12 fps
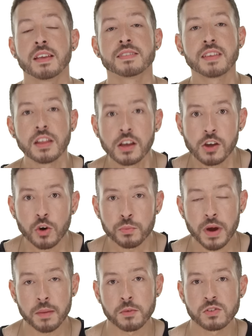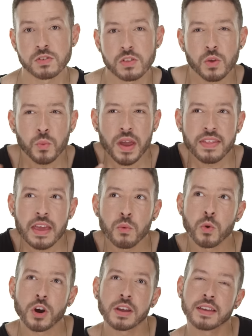Silicone primers, the way they
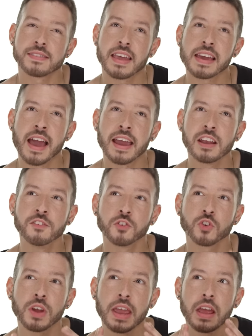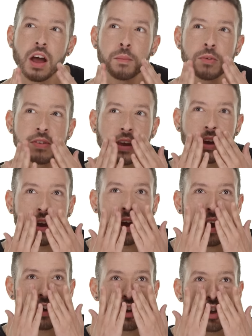work is they kind of create almost like
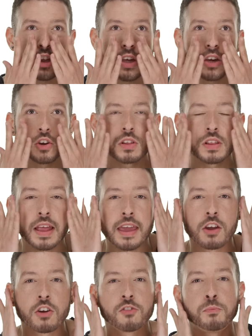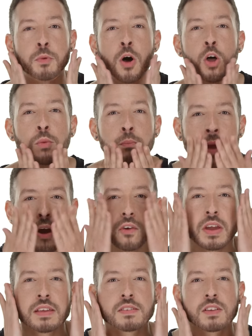a sheer layer of ball
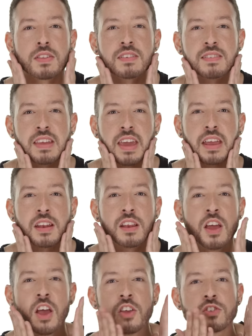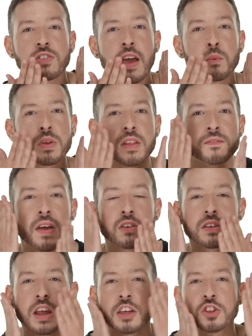bearings on the skin so that when the
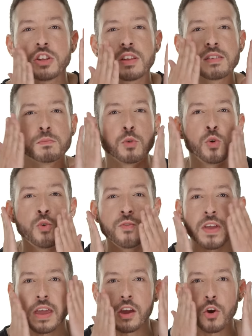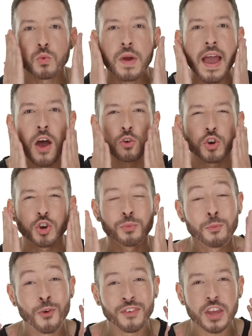foundation is moving around or you're
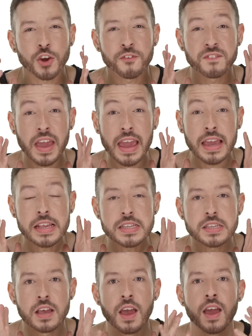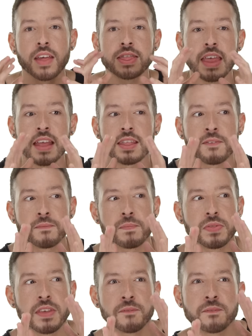moving your face, that
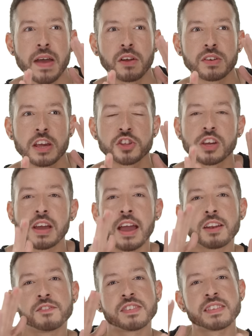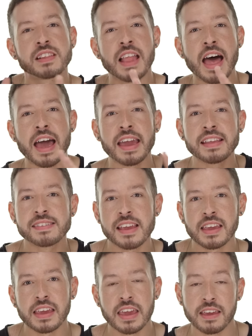the foundation kind of slides
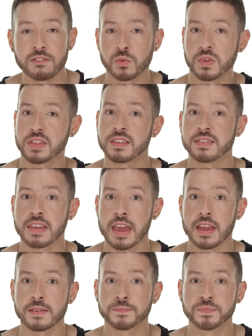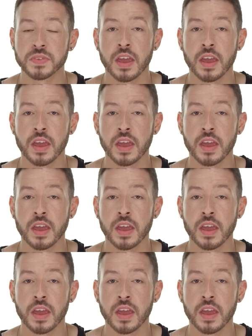and gives with the skin.